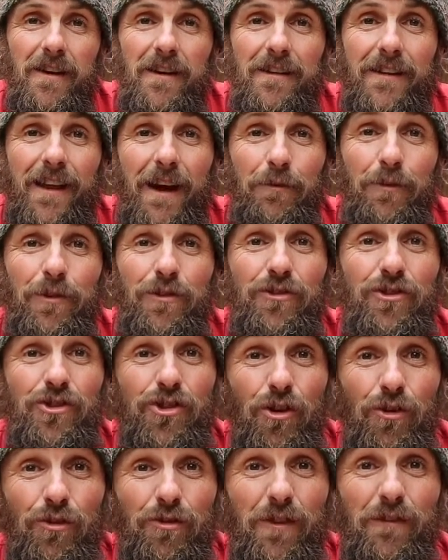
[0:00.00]
there was
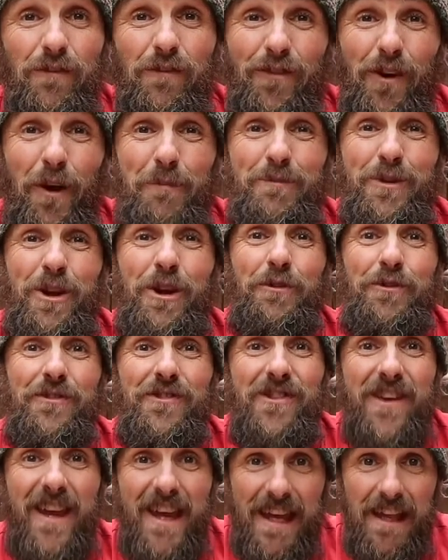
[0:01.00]
children from New
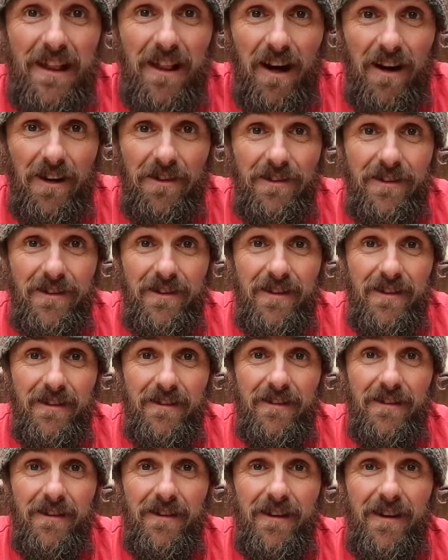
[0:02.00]
Zealand,
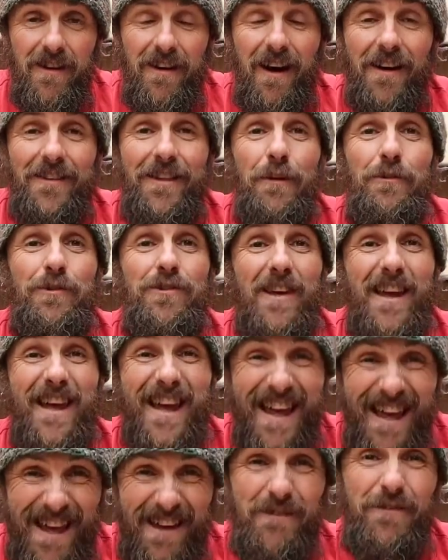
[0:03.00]
and there was
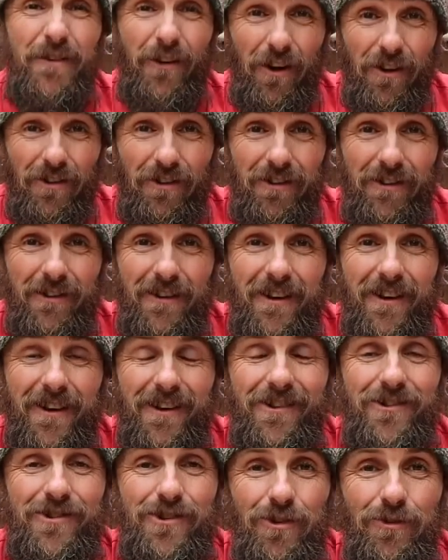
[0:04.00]
even
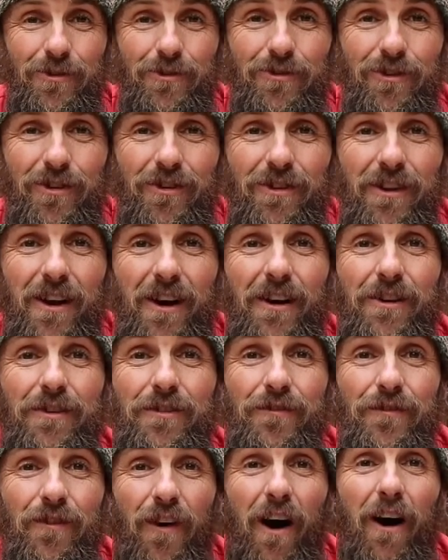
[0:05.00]
children as
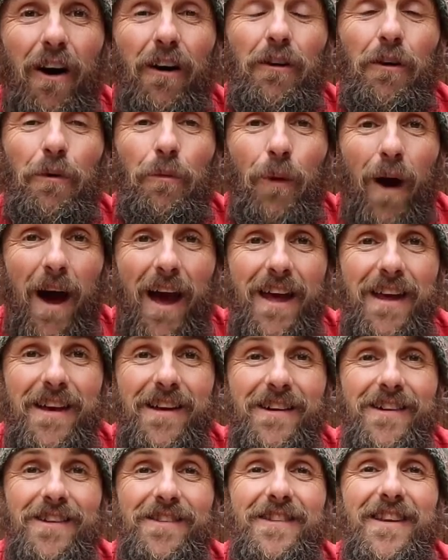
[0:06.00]
far
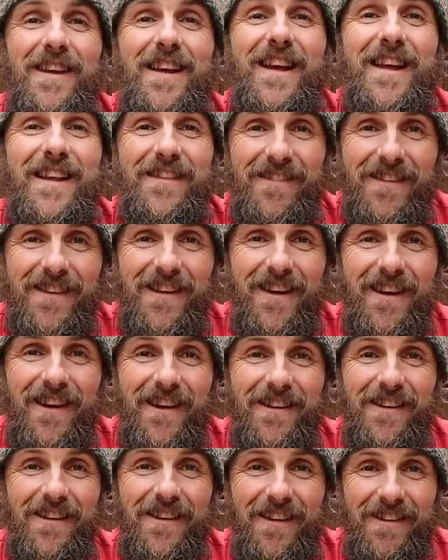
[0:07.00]
away as
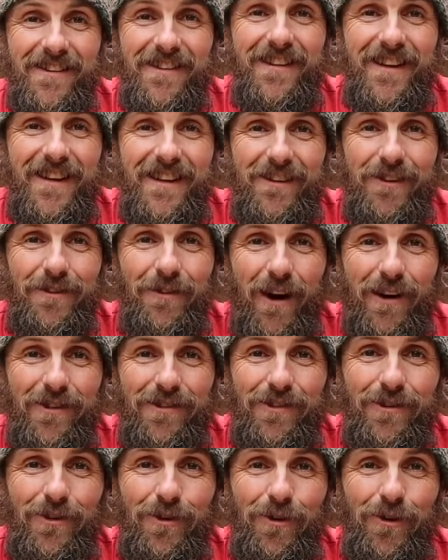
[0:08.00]
India listening to our
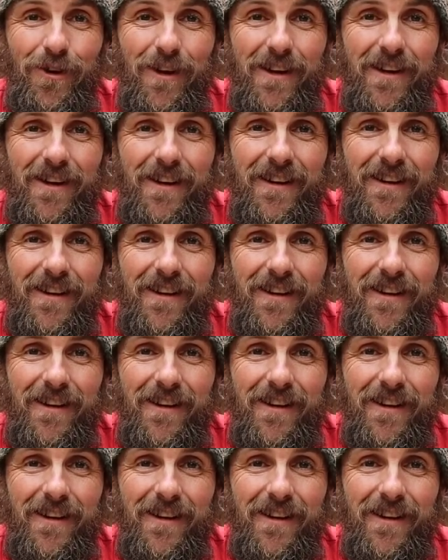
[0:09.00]
story.